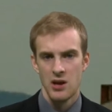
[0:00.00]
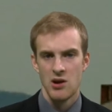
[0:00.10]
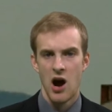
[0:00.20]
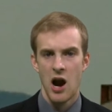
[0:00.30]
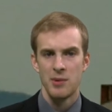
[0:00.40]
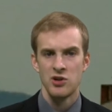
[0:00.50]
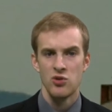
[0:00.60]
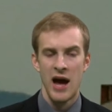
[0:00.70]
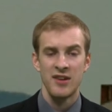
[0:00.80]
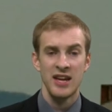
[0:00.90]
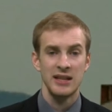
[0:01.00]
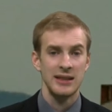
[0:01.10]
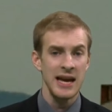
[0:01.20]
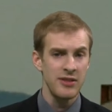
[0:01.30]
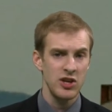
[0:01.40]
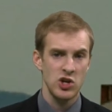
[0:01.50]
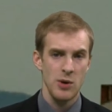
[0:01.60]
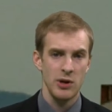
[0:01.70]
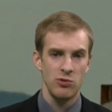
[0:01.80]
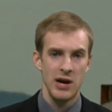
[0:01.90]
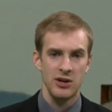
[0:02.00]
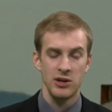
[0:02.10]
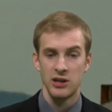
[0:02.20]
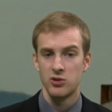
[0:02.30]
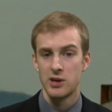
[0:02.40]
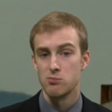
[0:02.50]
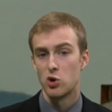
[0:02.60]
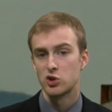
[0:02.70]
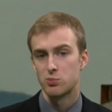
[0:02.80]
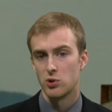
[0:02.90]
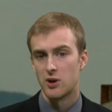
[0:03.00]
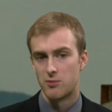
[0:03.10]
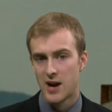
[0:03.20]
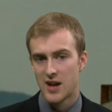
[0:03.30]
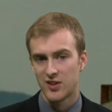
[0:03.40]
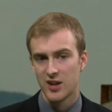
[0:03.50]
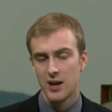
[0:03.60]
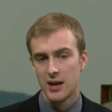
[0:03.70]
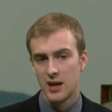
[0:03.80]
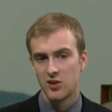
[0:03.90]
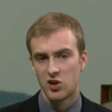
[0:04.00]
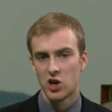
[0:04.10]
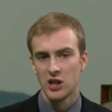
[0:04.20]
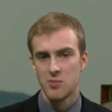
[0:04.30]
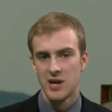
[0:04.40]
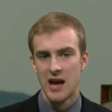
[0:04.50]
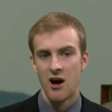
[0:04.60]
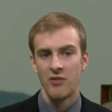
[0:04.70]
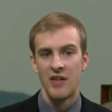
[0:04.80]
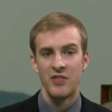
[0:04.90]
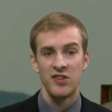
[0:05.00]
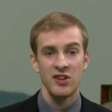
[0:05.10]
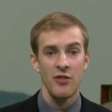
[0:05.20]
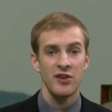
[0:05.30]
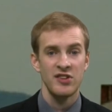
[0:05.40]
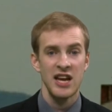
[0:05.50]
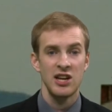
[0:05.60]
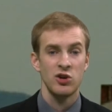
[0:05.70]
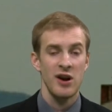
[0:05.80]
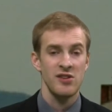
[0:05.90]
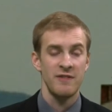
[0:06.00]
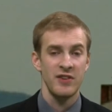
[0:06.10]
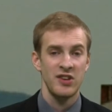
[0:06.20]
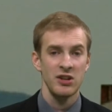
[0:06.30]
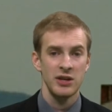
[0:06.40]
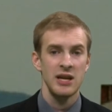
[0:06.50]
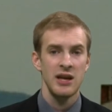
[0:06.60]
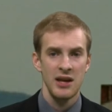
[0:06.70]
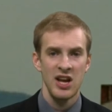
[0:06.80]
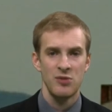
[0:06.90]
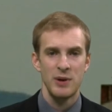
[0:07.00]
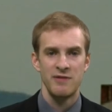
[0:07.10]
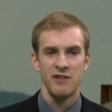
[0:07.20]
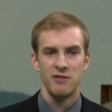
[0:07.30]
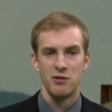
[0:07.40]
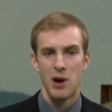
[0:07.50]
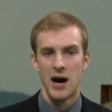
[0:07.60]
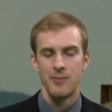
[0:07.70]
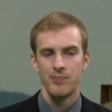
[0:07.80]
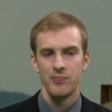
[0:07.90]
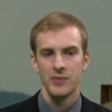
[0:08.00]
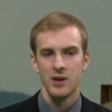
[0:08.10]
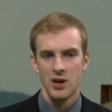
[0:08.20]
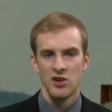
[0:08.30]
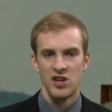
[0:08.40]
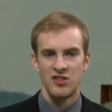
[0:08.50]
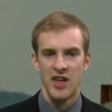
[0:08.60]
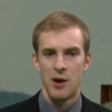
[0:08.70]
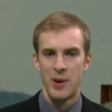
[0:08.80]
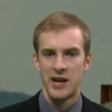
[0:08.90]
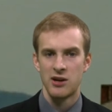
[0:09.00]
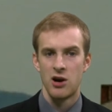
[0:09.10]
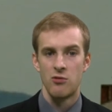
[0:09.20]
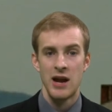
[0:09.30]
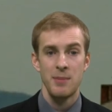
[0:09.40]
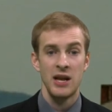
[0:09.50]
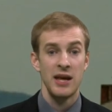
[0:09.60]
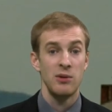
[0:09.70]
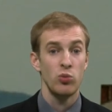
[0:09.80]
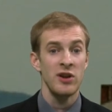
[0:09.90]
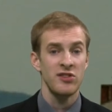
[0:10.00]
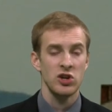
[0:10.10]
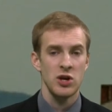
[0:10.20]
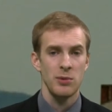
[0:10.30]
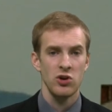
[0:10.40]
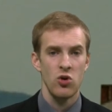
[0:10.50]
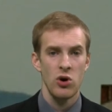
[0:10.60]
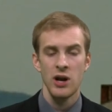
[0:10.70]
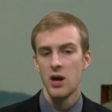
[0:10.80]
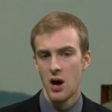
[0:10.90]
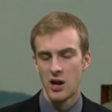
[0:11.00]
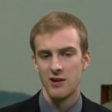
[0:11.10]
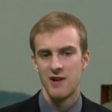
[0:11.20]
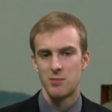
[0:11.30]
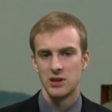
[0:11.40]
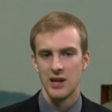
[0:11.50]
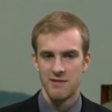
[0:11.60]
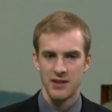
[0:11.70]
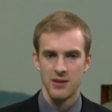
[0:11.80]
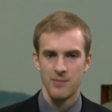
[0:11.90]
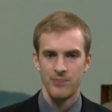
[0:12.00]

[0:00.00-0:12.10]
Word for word: Now, Harmon, who has a lengthy criminal record, including multiple arrests, is currently being held at the Southern State Correctional Facility in Springfield, Vermont. She's there pending her arraignment in Windsor Criminal Court on November 11th.